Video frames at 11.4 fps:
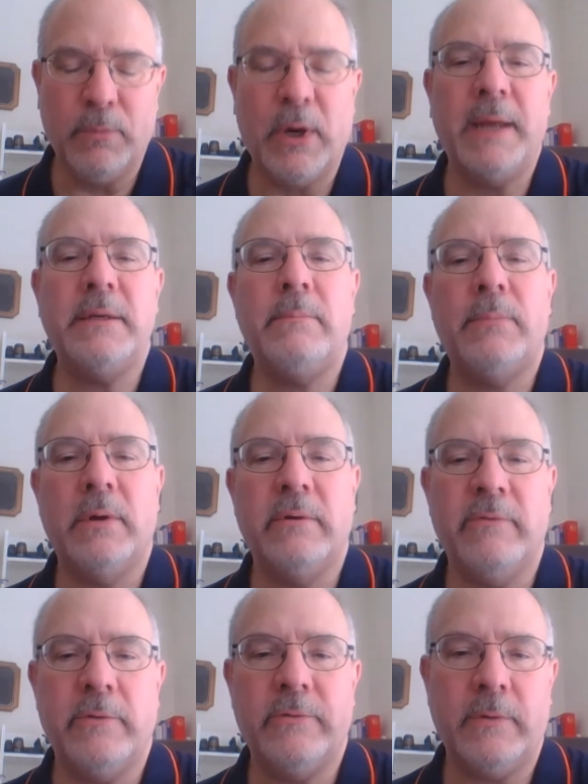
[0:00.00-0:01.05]
Brandenburg
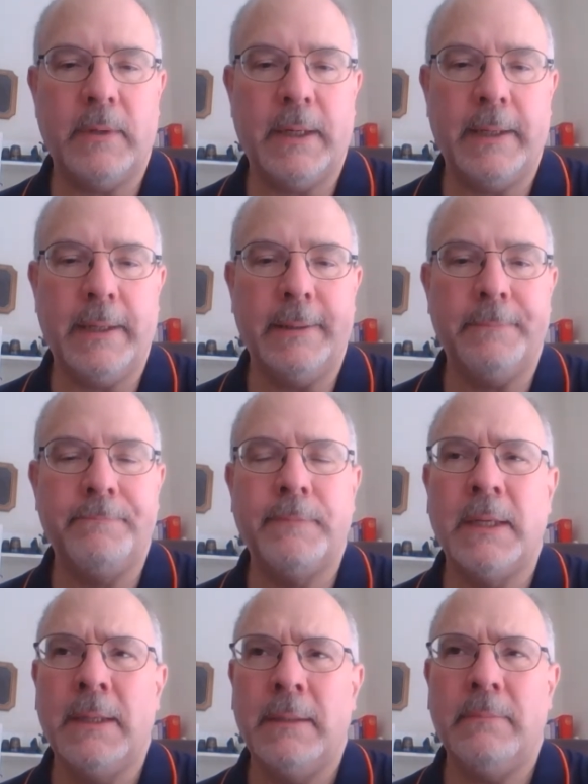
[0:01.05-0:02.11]
versus Ohio.
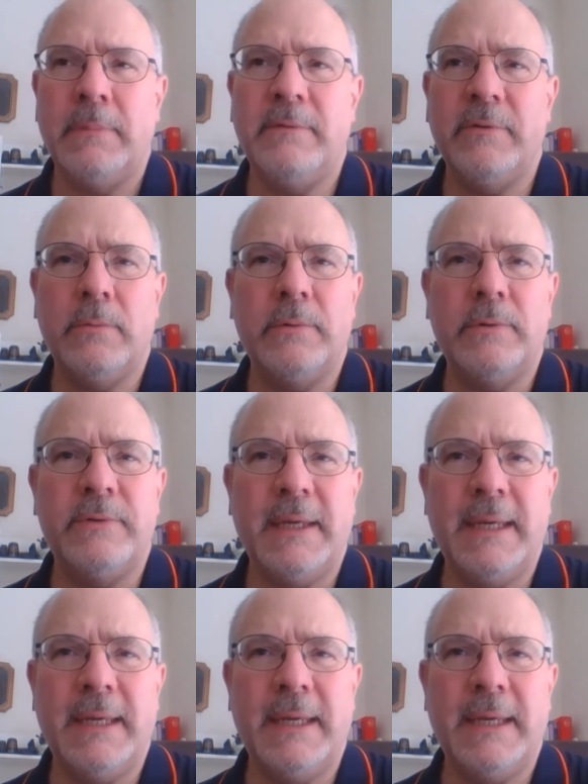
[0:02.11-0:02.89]
I believe it was